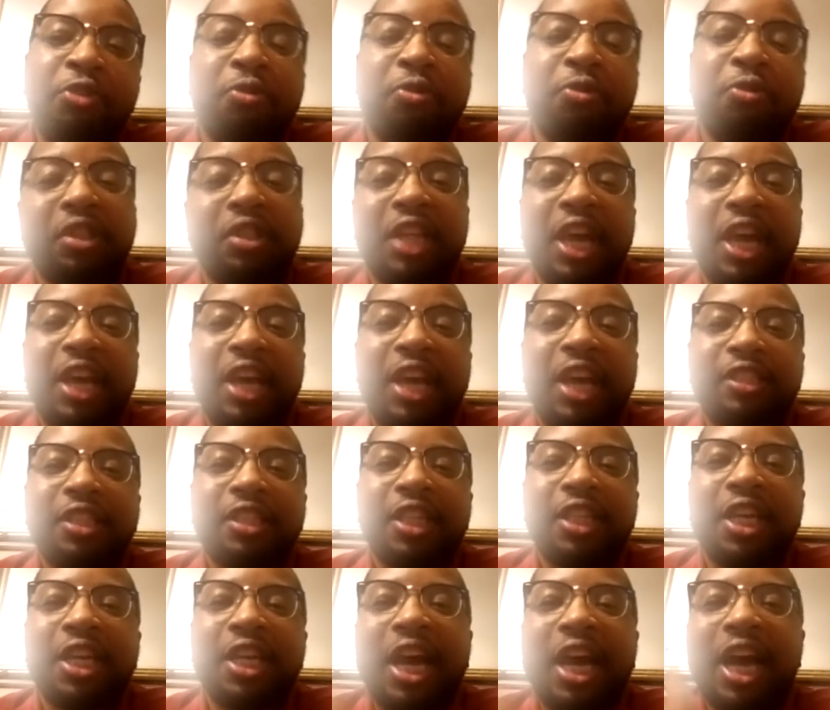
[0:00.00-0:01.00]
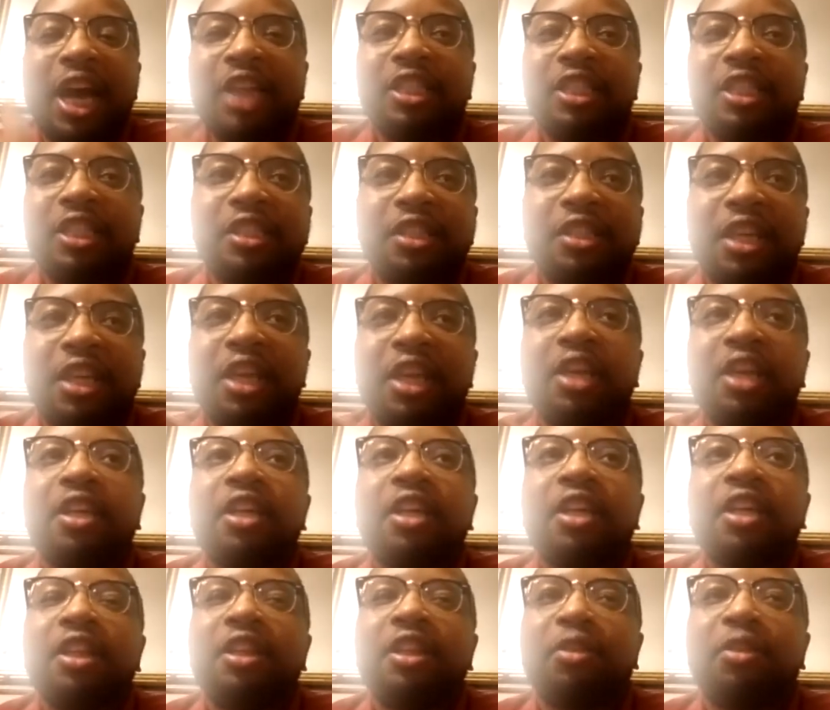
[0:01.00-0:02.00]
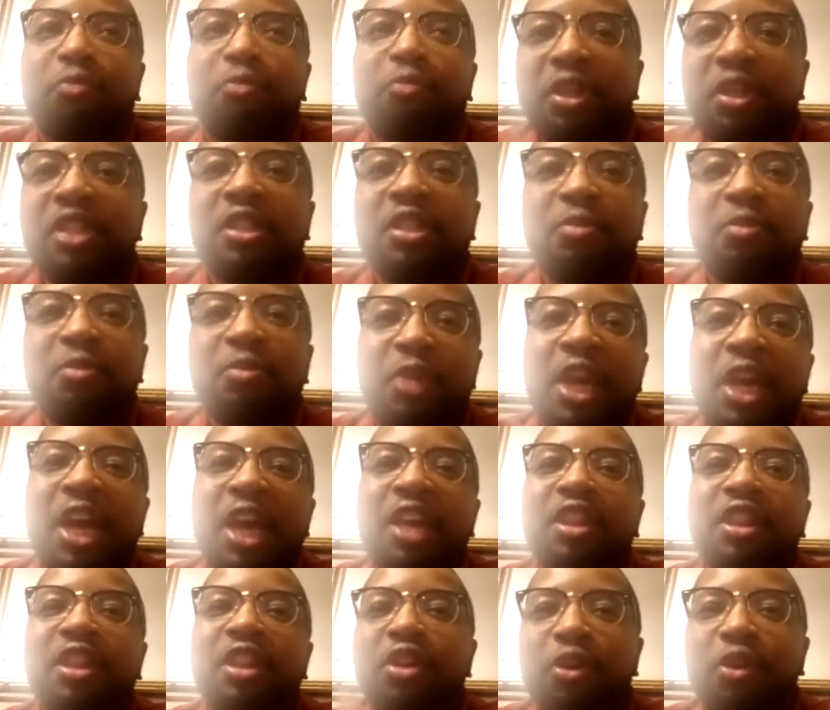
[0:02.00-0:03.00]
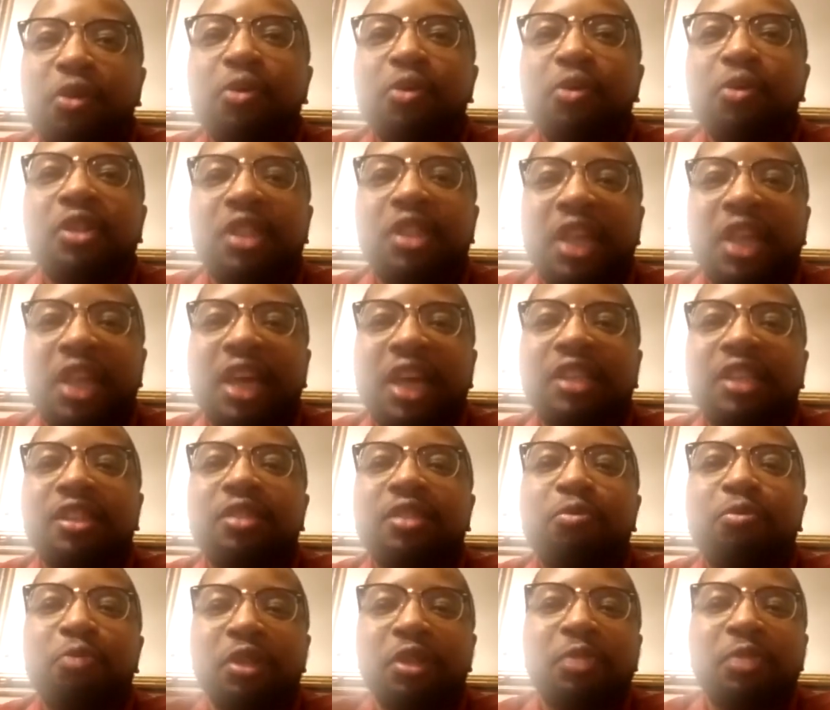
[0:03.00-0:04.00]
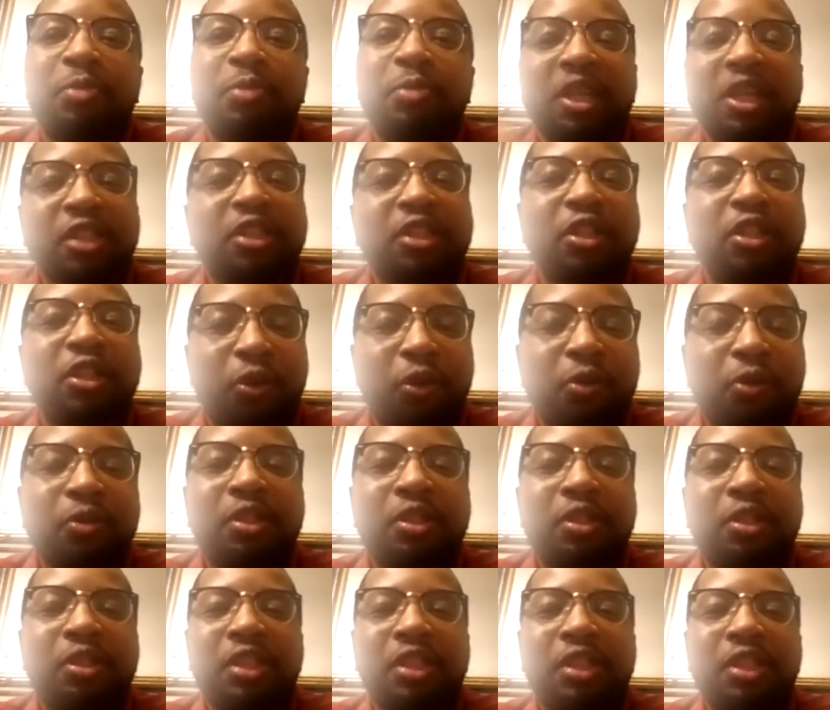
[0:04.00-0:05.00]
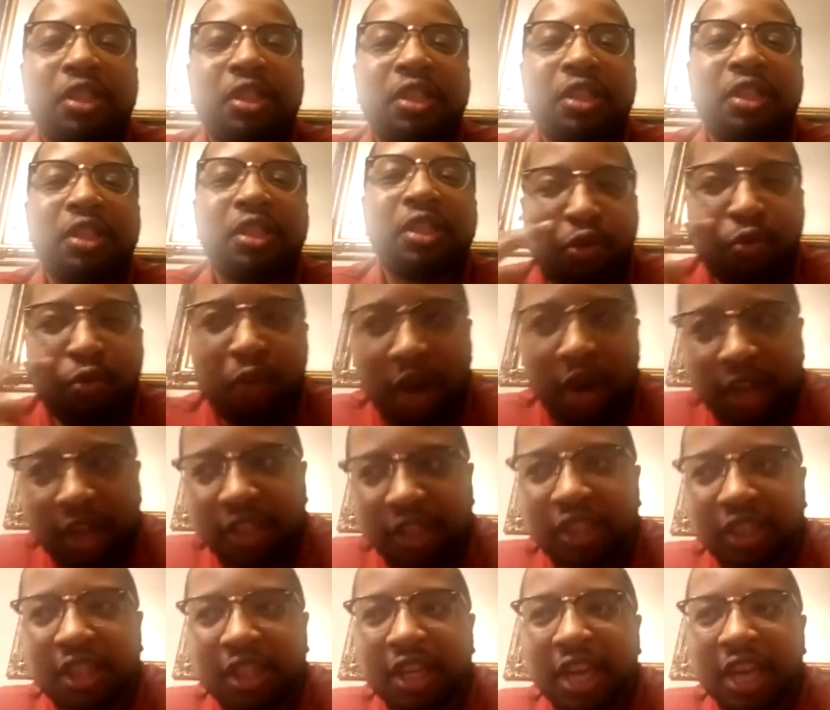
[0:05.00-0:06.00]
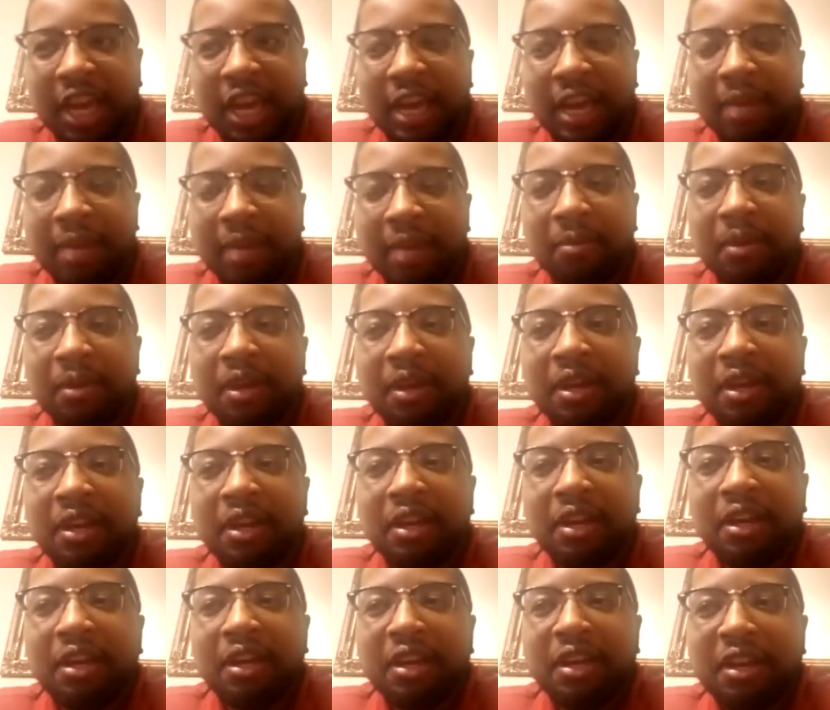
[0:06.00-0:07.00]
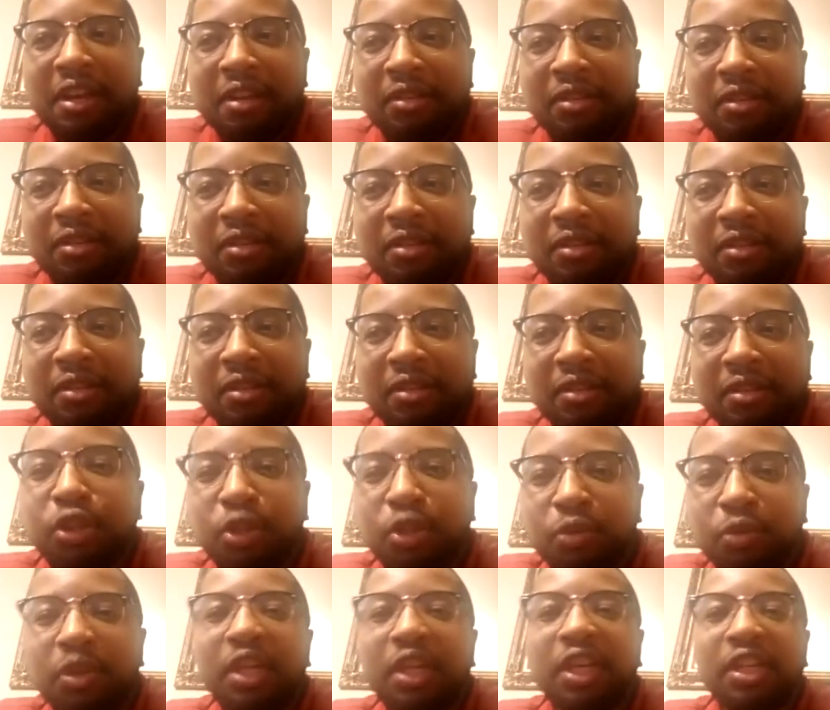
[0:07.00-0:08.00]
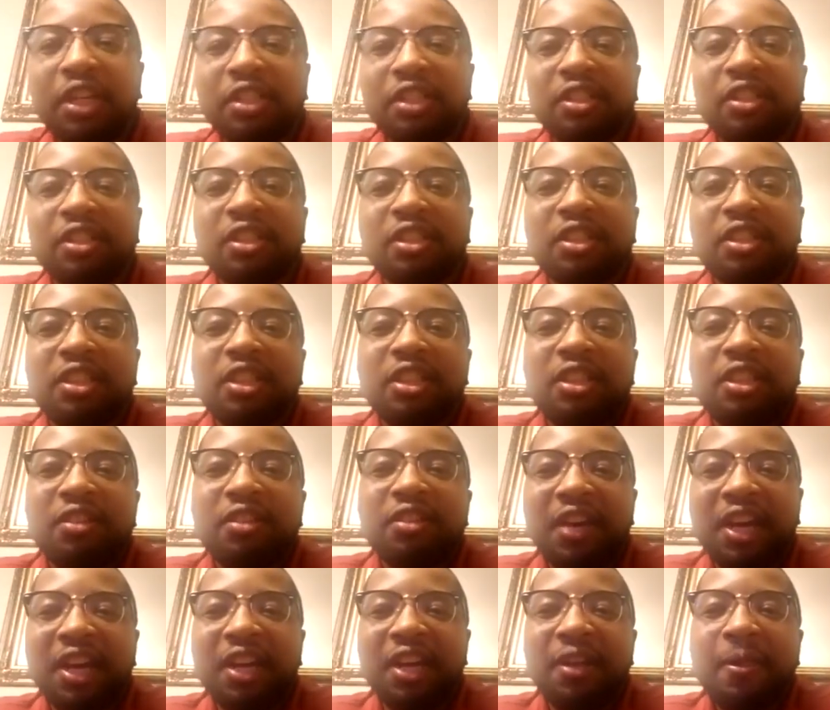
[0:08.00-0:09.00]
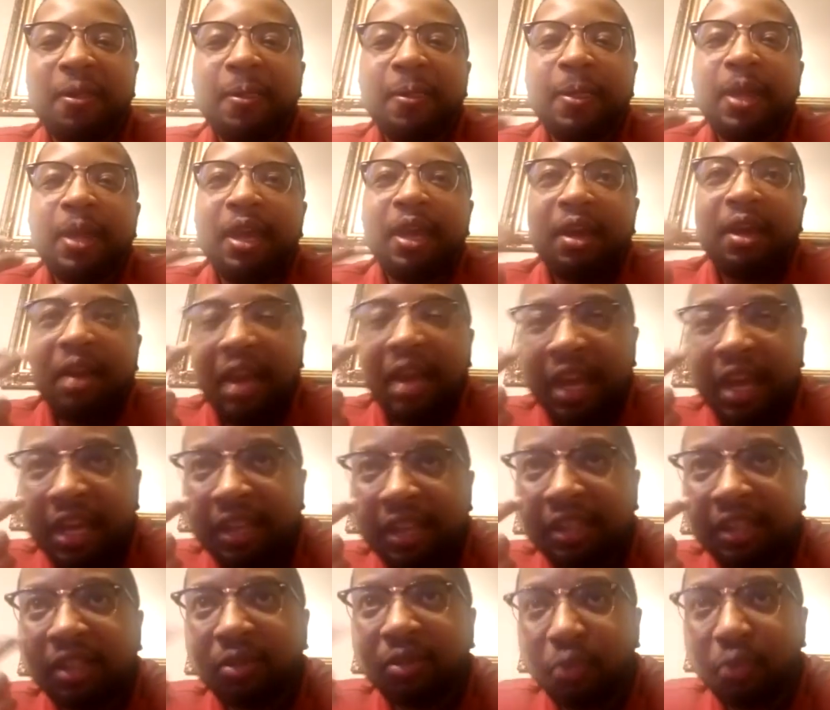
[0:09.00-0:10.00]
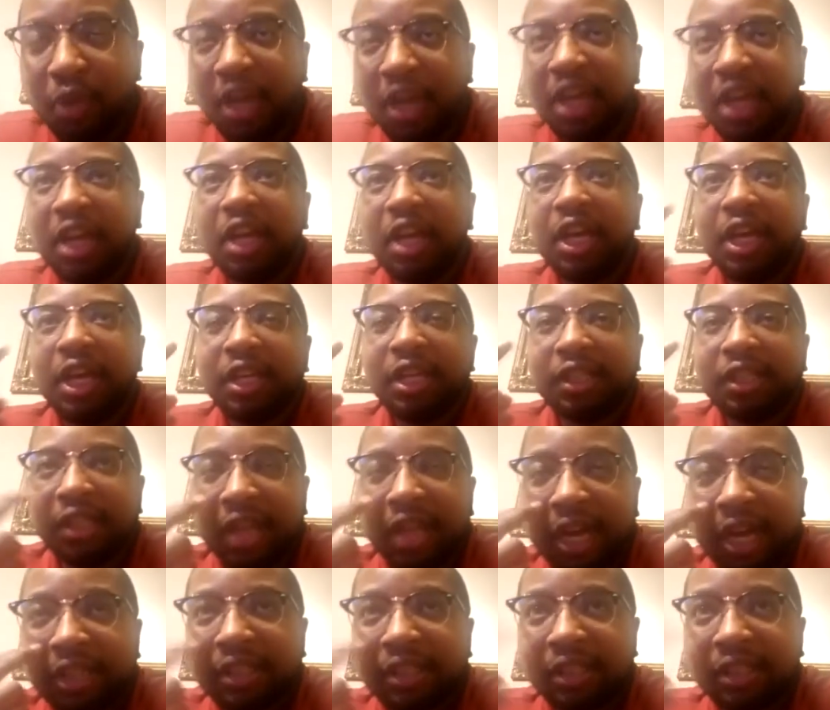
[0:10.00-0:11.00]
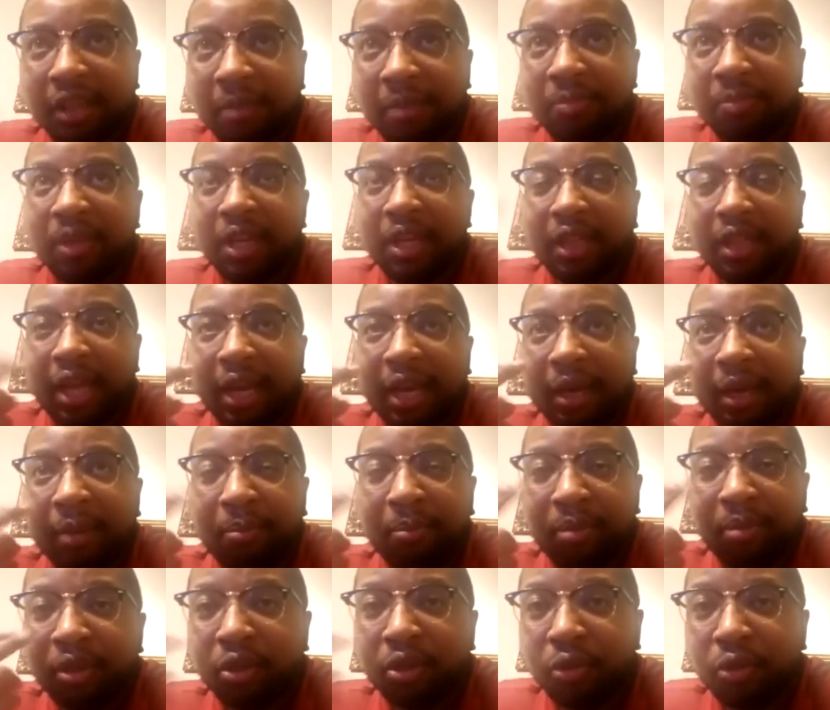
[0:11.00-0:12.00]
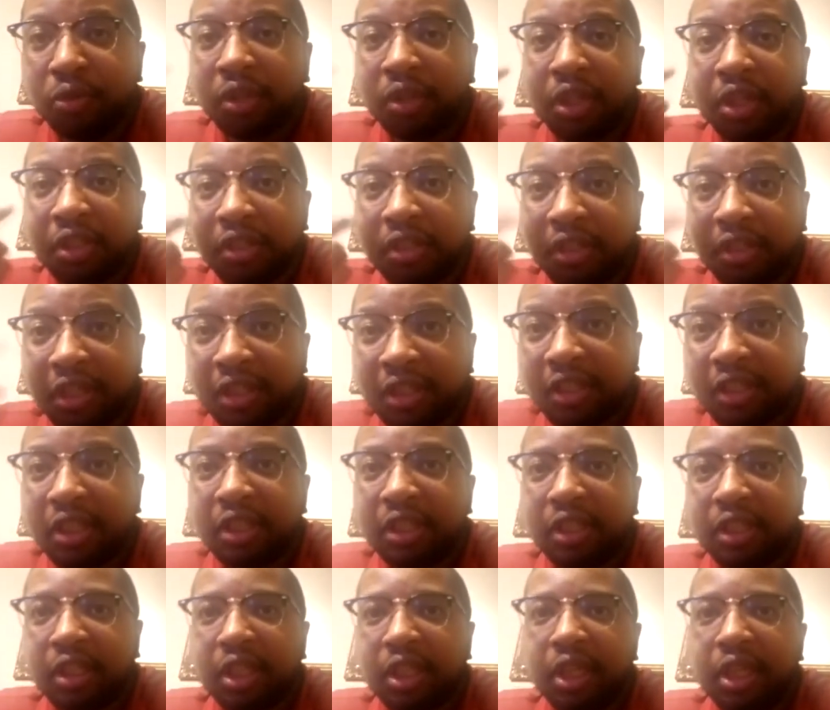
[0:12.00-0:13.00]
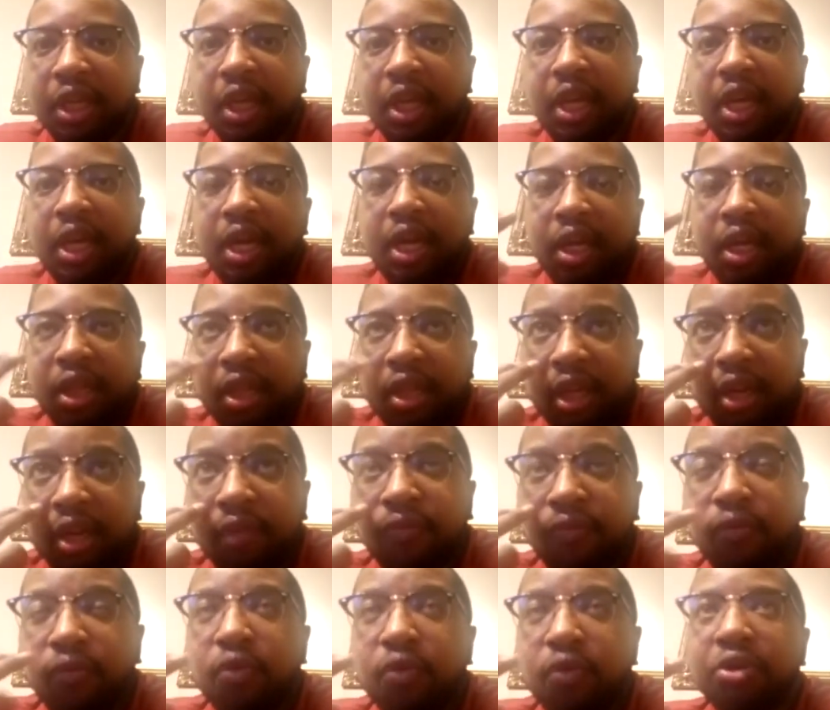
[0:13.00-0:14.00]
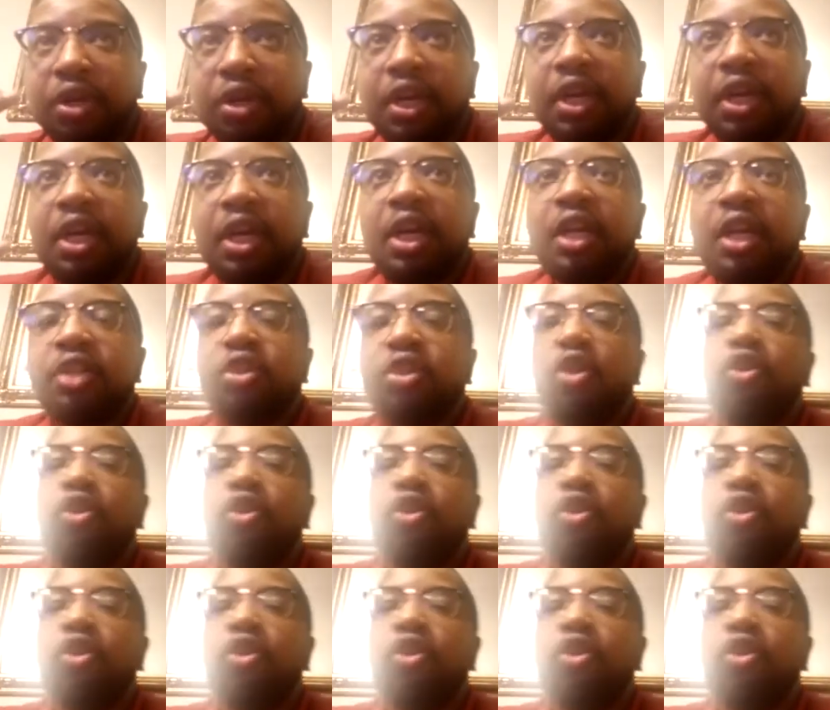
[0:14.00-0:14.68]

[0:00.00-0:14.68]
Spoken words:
stats. I just think the reason we had the old stats was because the old stats, when you watch the game, told you things, right? His swing is not something that can produce consistency. Therefore, his home